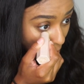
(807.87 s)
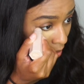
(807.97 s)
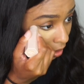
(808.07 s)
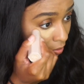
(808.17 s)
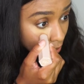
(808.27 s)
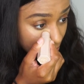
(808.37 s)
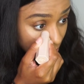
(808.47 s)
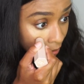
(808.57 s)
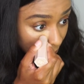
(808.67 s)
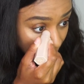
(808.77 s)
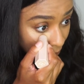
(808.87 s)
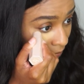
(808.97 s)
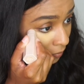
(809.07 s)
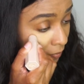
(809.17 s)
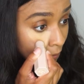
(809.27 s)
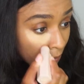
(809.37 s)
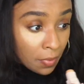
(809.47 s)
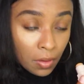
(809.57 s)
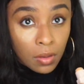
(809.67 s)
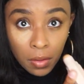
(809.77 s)
Oh wow, it's creamy.
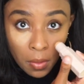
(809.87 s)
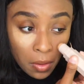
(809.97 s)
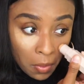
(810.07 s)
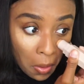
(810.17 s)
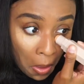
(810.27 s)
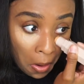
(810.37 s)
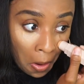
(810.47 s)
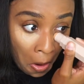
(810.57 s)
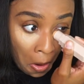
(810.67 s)
Oh god.